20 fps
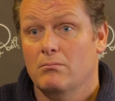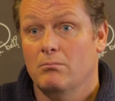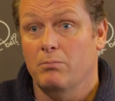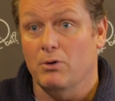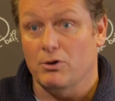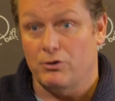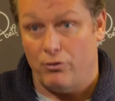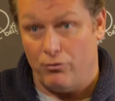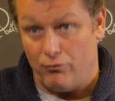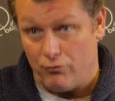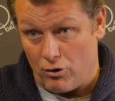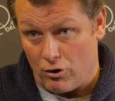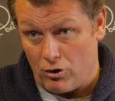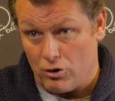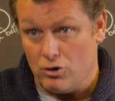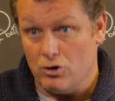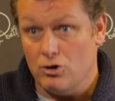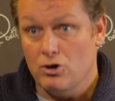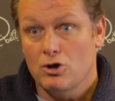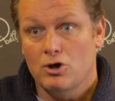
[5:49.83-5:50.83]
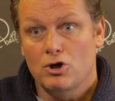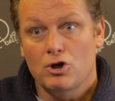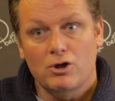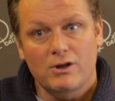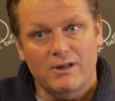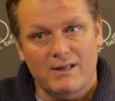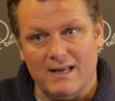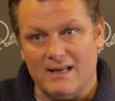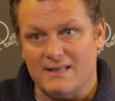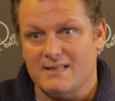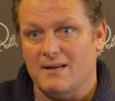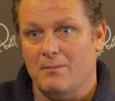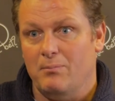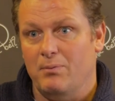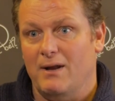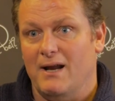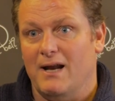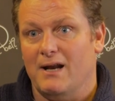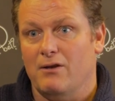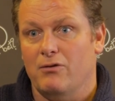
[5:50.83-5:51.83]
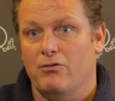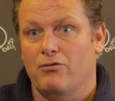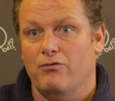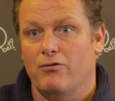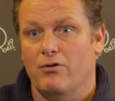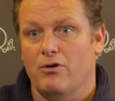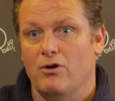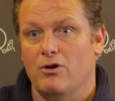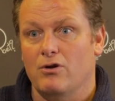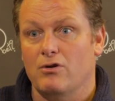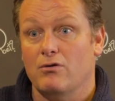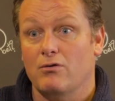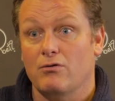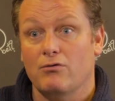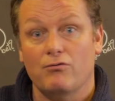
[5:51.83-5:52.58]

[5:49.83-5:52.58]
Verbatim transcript: But through discipline and through